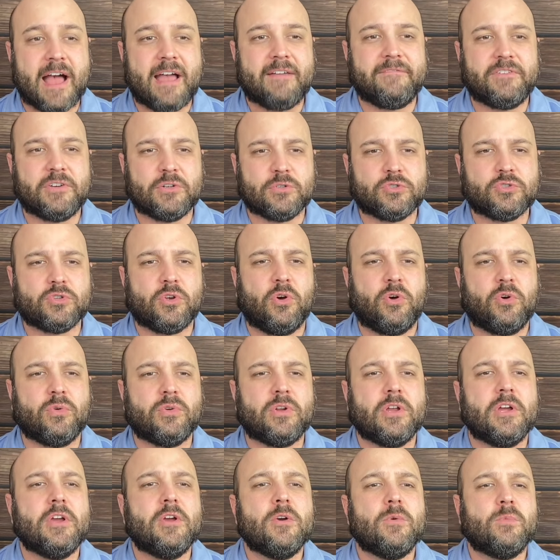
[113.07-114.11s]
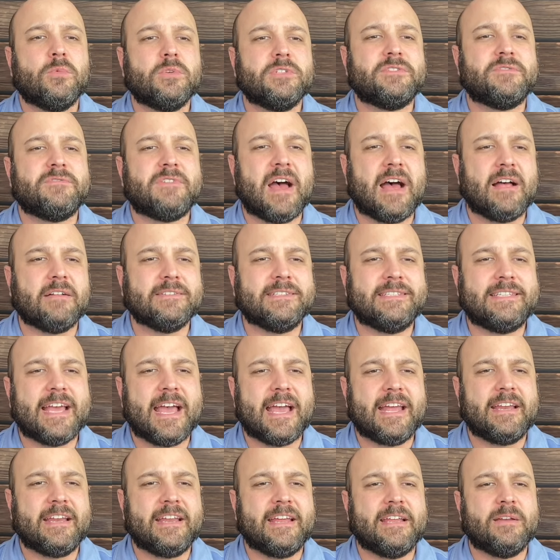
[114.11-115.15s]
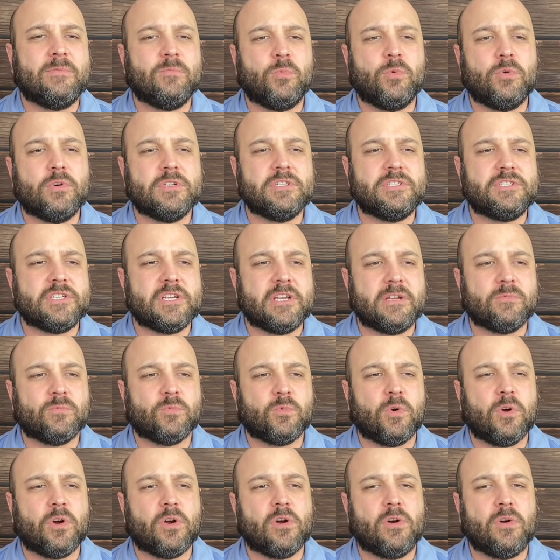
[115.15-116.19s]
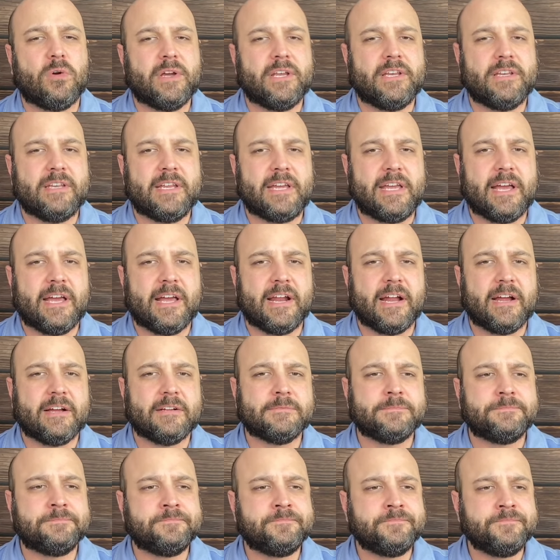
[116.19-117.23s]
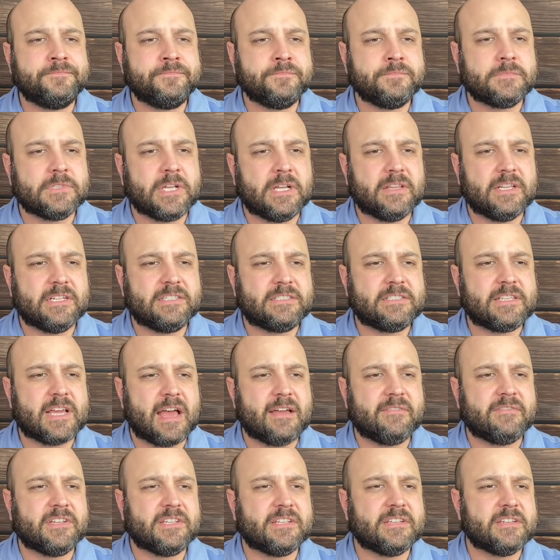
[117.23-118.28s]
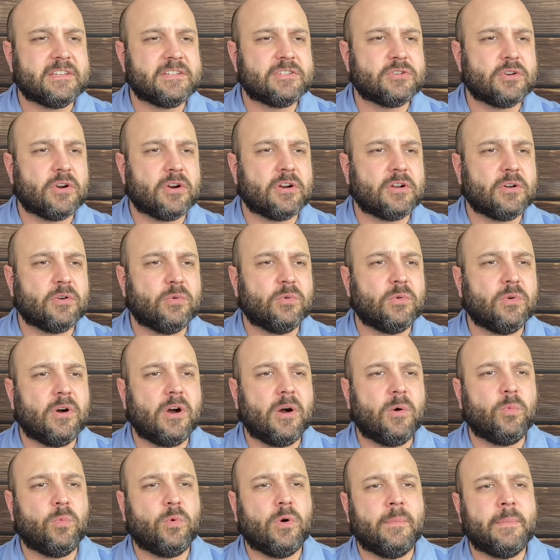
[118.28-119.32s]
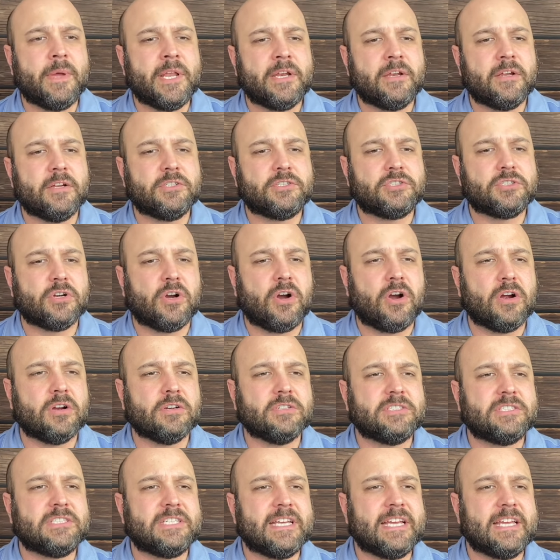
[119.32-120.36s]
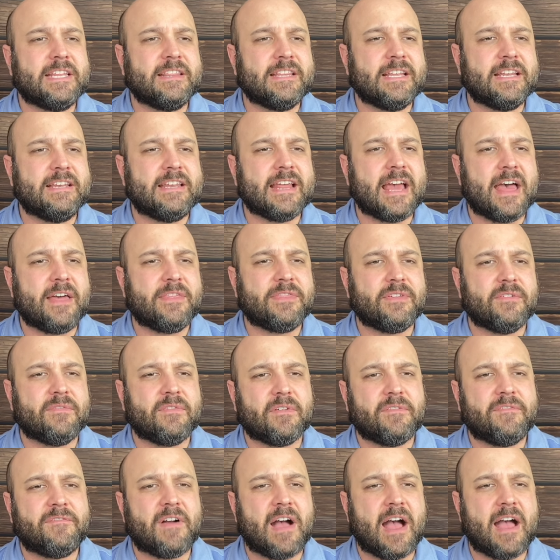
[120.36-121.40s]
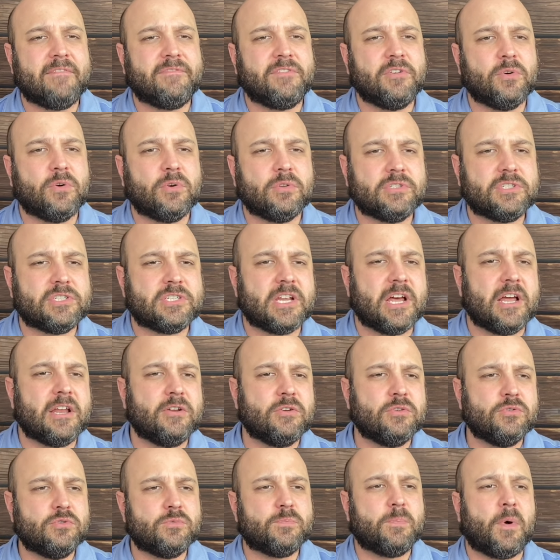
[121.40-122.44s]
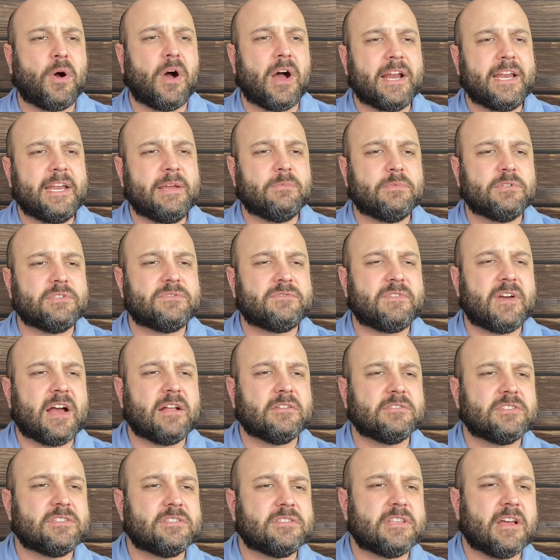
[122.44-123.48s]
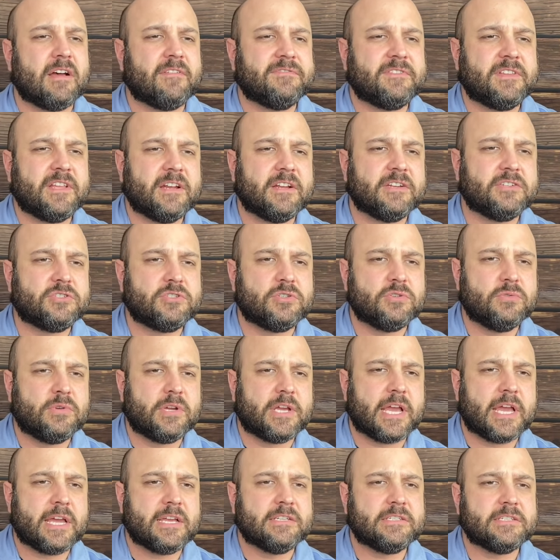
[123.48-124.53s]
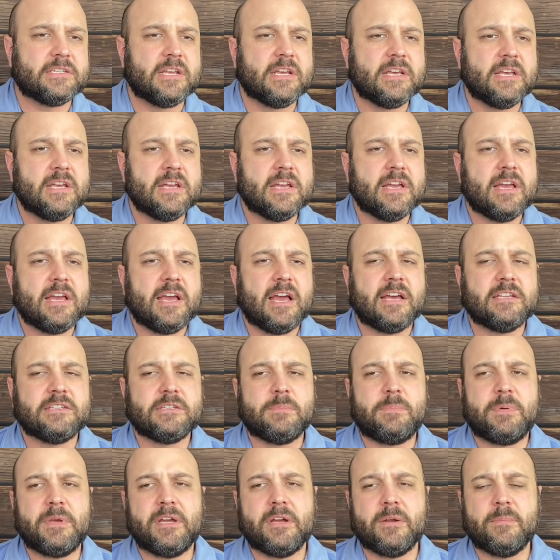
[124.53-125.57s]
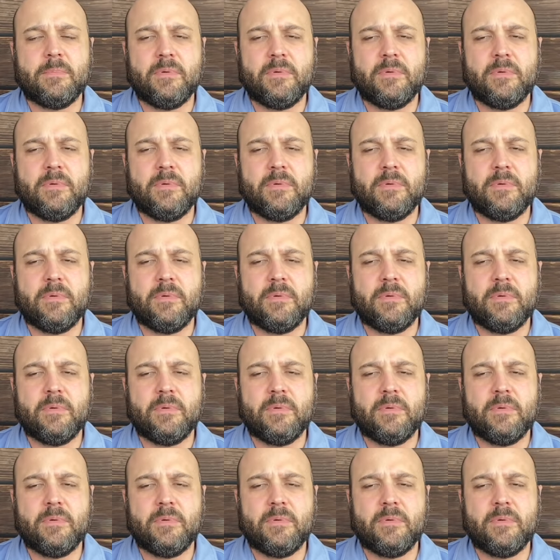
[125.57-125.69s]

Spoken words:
years old, was found dead in woods in rural Indiana. Let's dive into this article. A woman charged in the death of her 5-year-old son, whose body was found stuffed in a suitcase, has appeared